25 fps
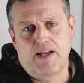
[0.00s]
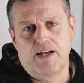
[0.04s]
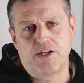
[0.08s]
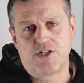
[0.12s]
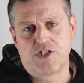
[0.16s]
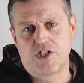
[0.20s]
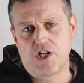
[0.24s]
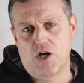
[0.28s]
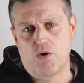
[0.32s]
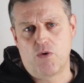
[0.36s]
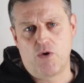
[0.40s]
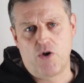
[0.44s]

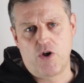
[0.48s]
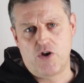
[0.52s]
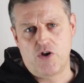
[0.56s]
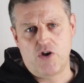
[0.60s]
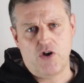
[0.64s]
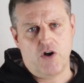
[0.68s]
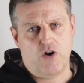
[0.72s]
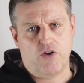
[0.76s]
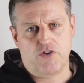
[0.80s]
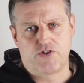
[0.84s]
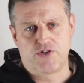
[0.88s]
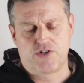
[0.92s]
So
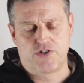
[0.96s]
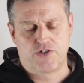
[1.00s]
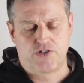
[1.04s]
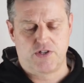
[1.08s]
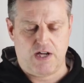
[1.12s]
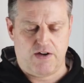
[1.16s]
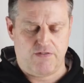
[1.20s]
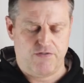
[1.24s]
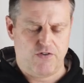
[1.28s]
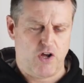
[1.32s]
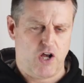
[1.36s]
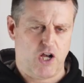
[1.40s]

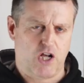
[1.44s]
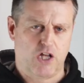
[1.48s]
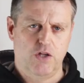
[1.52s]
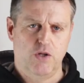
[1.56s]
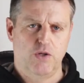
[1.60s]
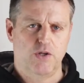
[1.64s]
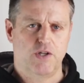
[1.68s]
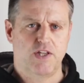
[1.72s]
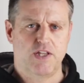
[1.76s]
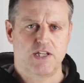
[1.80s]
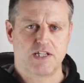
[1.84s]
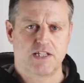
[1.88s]
I've not
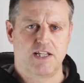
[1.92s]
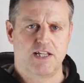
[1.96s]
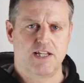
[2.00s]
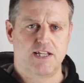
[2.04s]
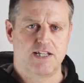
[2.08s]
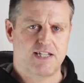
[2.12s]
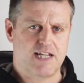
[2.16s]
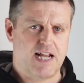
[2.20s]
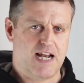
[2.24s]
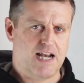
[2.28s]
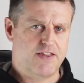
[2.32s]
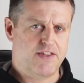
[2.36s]
included in this
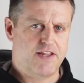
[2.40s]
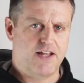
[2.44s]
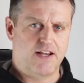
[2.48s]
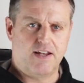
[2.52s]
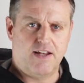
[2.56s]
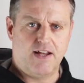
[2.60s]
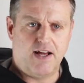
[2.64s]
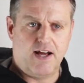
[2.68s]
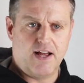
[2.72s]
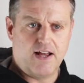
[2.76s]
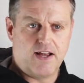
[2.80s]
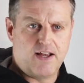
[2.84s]
list
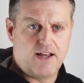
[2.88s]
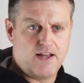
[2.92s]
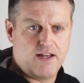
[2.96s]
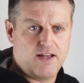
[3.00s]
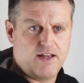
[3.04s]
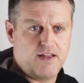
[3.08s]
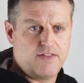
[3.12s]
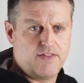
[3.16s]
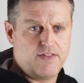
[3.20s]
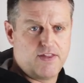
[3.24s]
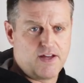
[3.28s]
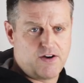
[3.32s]
anything like
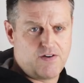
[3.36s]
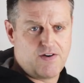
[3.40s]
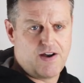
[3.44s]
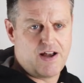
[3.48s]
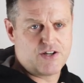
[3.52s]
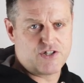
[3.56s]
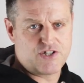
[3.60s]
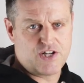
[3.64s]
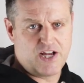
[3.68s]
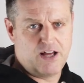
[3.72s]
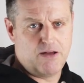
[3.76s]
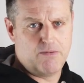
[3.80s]
the
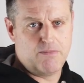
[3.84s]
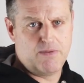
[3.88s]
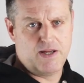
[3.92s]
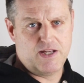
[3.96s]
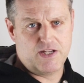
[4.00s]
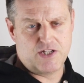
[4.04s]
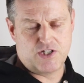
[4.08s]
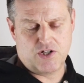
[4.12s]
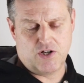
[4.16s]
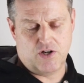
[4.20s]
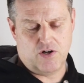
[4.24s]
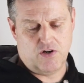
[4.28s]
crash
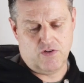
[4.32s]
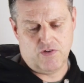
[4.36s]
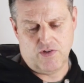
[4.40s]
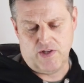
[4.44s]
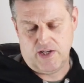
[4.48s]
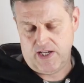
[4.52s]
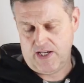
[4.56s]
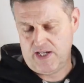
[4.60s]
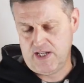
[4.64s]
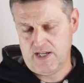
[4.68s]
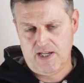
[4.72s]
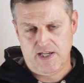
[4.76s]
helmets or
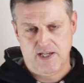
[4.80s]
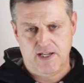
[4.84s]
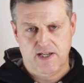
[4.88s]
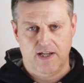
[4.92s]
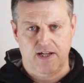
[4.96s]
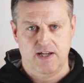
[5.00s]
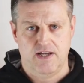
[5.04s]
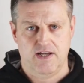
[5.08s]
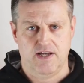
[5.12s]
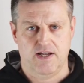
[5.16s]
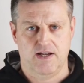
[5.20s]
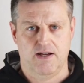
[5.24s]
the
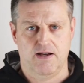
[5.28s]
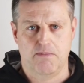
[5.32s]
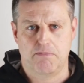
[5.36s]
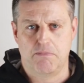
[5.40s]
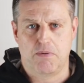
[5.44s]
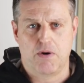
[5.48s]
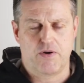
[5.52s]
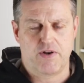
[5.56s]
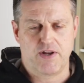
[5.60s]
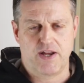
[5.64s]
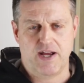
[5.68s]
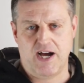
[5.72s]

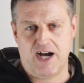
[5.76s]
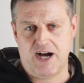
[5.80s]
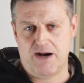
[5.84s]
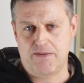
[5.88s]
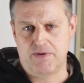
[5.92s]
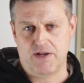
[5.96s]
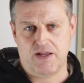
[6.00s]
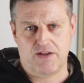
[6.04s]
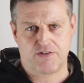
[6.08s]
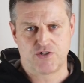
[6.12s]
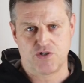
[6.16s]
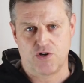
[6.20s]
body
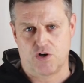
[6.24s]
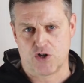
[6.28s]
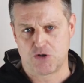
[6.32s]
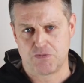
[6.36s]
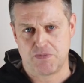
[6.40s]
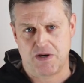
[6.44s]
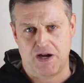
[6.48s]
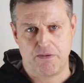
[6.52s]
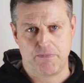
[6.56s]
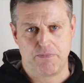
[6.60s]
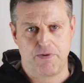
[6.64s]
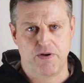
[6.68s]
armour that I've talked
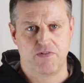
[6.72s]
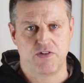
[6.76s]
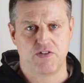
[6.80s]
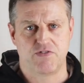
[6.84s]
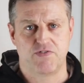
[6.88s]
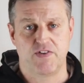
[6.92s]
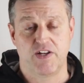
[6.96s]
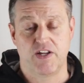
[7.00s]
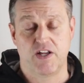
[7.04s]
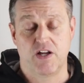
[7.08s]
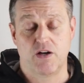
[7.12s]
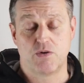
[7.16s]
about in previous
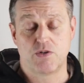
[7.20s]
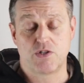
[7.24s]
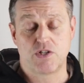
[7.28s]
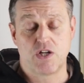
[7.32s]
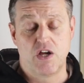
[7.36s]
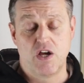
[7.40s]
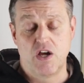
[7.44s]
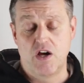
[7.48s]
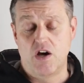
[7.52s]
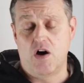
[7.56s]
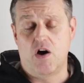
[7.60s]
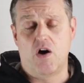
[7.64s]
videos,
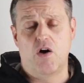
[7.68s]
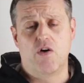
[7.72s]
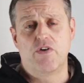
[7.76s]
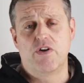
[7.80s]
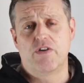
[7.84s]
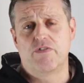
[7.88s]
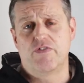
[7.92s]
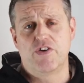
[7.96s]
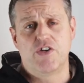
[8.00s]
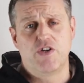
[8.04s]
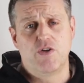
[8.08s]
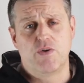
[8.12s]
or
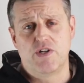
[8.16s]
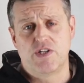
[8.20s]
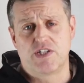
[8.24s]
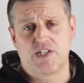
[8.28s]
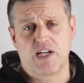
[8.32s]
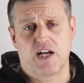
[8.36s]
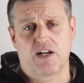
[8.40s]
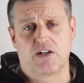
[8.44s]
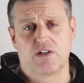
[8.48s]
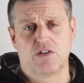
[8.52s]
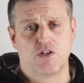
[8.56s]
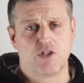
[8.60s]
even
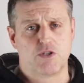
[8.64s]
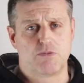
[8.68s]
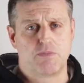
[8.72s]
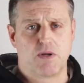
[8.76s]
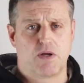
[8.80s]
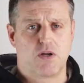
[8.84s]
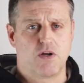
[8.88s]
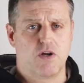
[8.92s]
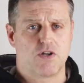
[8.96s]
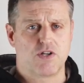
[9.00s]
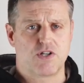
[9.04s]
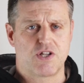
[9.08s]
unicycles,
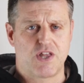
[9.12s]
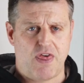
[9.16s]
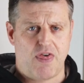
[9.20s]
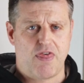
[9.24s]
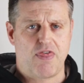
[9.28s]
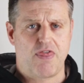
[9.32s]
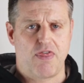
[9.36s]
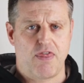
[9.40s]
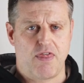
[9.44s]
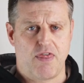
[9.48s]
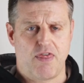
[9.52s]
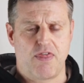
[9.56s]
because
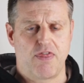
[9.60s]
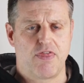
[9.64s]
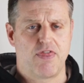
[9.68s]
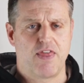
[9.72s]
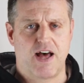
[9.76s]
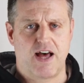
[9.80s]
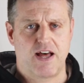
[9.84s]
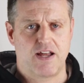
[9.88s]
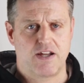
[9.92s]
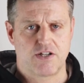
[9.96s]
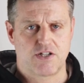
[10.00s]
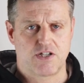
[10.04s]

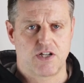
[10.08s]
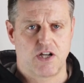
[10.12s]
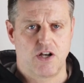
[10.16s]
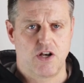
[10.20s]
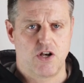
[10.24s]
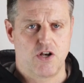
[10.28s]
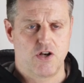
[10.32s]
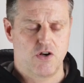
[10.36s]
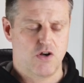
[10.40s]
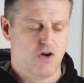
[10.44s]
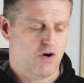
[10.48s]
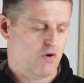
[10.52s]
that's
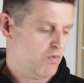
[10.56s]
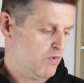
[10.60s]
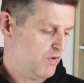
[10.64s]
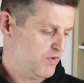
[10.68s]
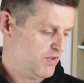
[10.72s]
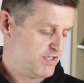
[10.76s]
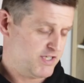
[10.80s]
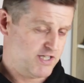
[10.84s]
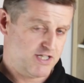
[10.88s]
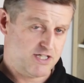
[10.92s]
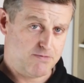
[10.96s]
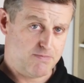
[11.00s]
not
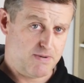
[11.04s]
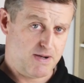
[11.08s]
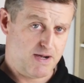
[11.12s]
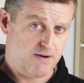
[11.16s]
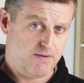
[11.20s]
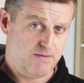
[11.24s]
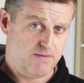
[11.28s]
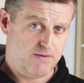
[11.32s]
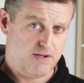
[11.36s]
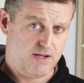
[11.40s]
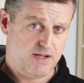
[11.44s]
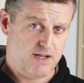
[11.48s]
what this is
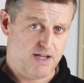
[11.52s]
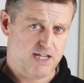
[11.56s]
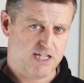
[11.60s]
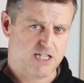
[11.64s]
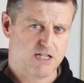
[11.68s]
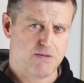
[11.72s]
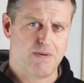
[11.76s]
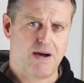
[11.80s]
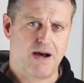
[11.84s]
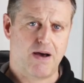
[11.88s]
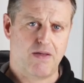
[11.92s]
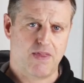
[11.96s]
about.
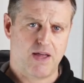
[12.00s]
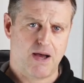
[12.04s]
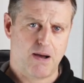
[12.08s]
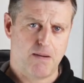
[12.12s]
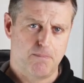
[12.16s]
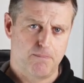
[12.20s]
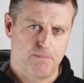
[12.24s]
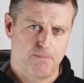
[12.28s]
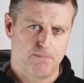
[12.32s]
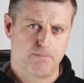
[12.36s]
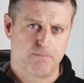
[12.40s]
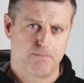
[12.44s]
It's about
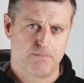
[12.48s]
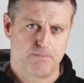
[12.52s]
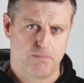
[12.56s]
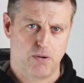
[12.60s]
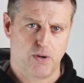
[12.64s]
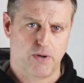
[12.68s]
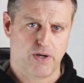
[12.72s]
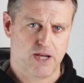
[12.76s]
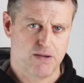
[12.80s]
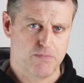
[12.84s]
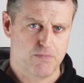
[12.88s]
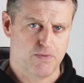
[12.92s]
that
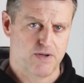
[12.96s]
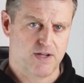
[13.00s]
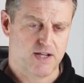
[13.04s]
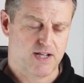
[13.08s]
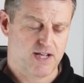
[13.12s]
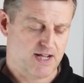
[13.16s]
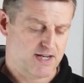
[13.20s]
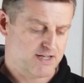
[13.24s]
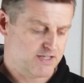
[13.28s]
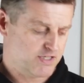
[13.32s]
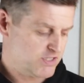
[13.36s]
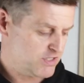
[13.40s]
pocket money
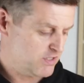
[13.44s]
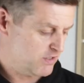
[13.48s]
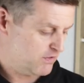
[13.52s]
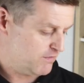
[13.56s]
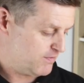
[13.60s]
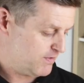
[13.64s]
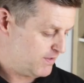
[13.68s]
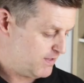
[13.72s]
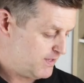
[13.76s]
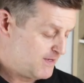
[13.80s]
kind of stuff.